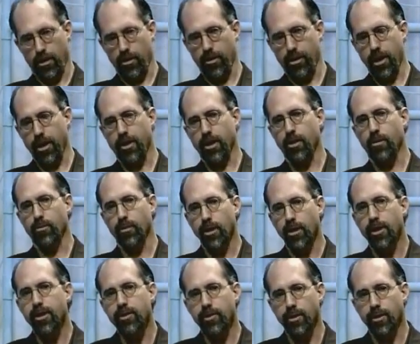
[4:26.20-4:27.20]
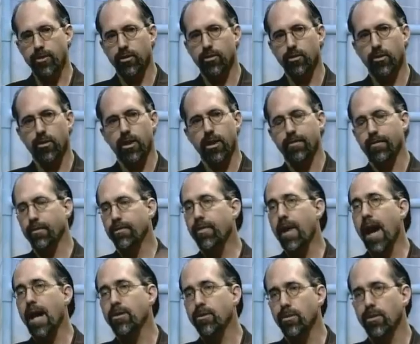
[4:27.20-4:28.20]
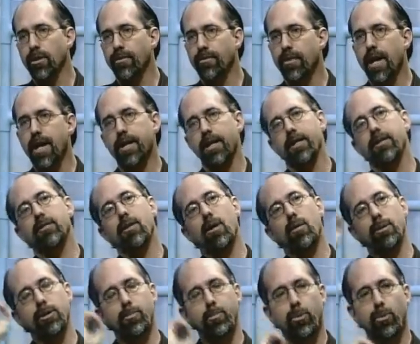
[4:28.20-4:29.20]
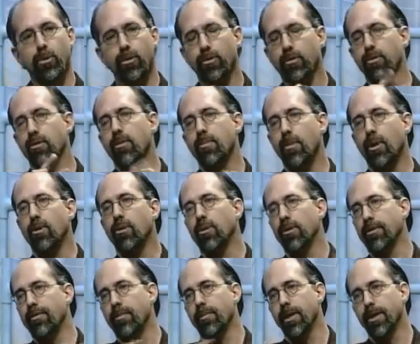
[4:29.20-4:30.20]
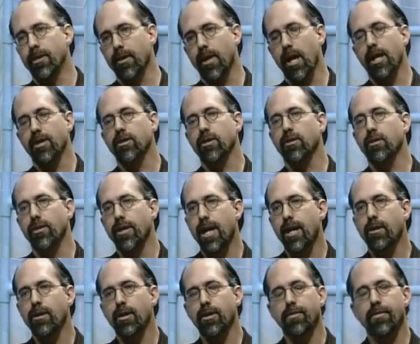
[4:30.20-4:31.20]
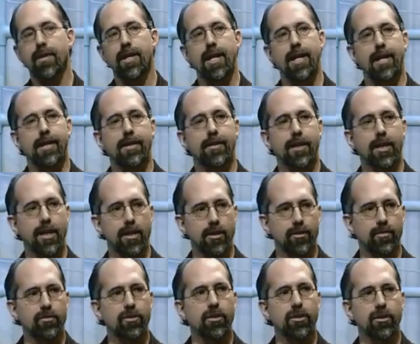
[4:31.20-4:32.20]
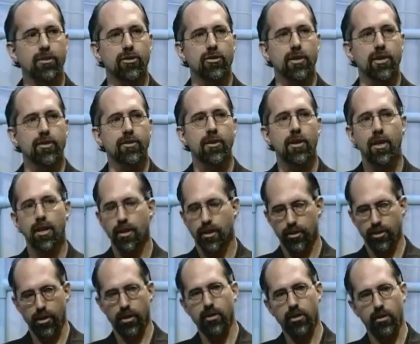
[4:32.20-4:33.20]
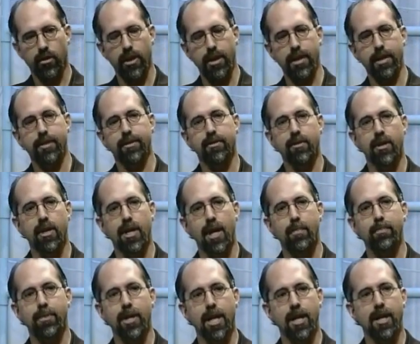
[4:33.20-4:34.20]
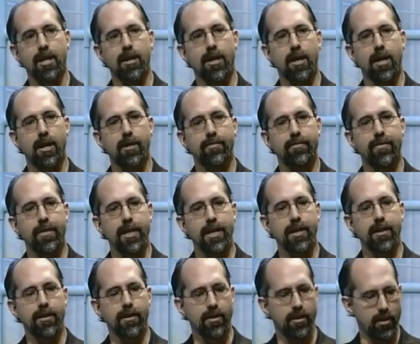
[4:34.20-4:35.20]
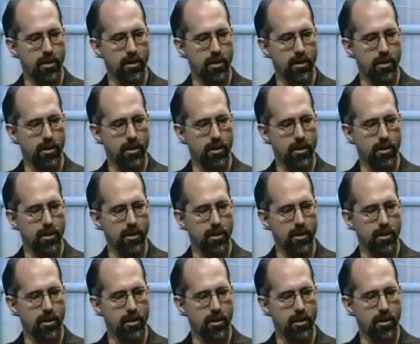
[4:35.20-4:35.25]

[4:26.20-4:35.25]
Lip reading: you're telling a realistic story of a factual event, it's always poured through the mold of a mythological narrative. And in the case of Schindler's List, Schindler is an updating of the